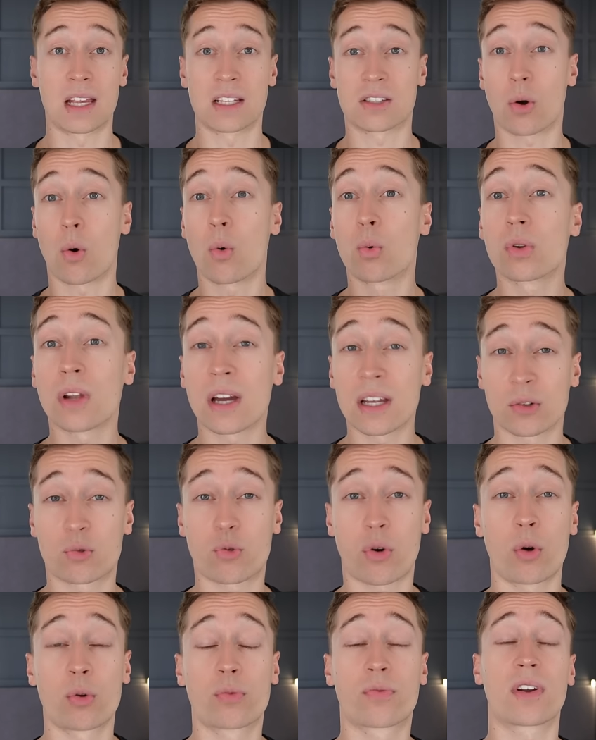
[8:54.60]
These online
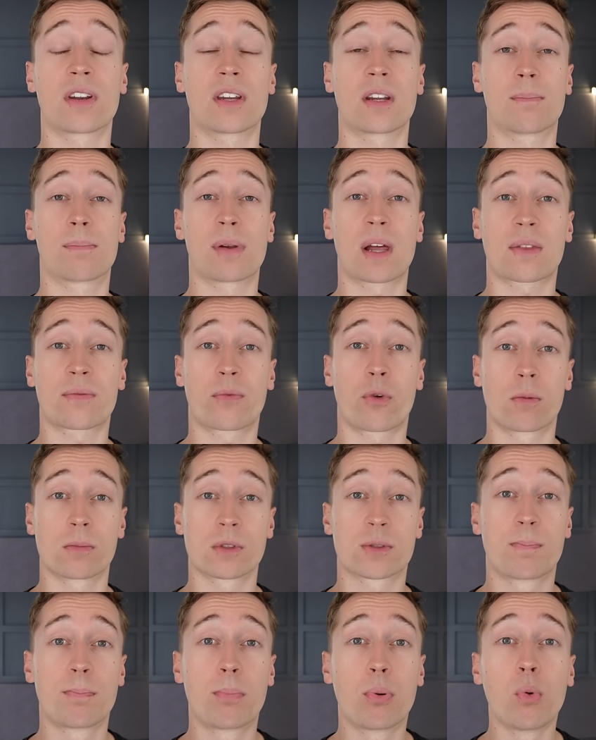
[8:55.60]
crowdfunding
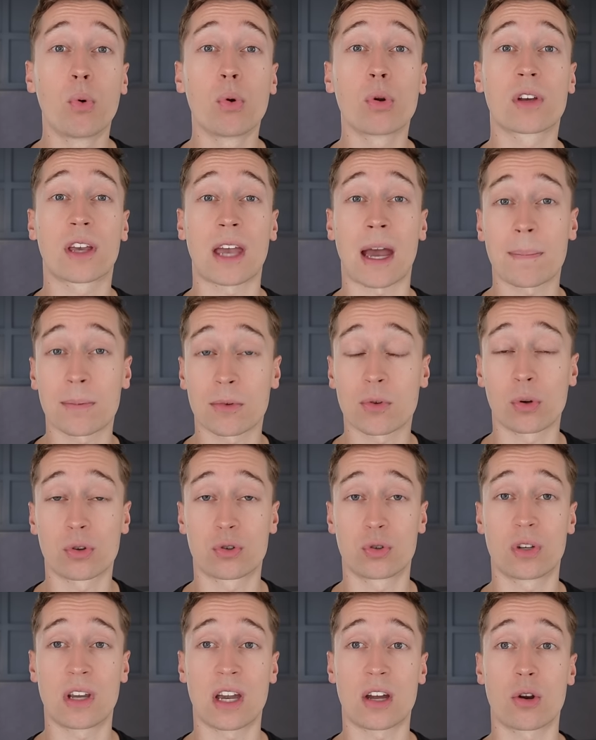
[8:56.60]
platforms pool capital
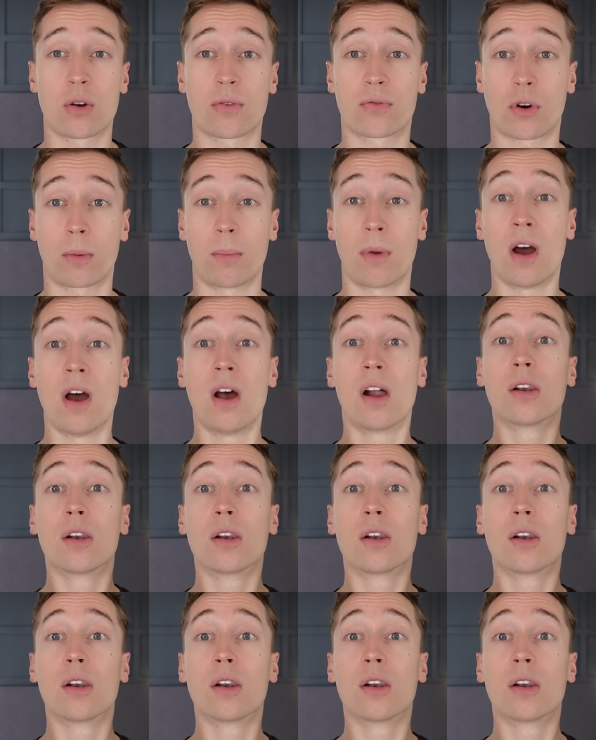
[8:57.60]
together from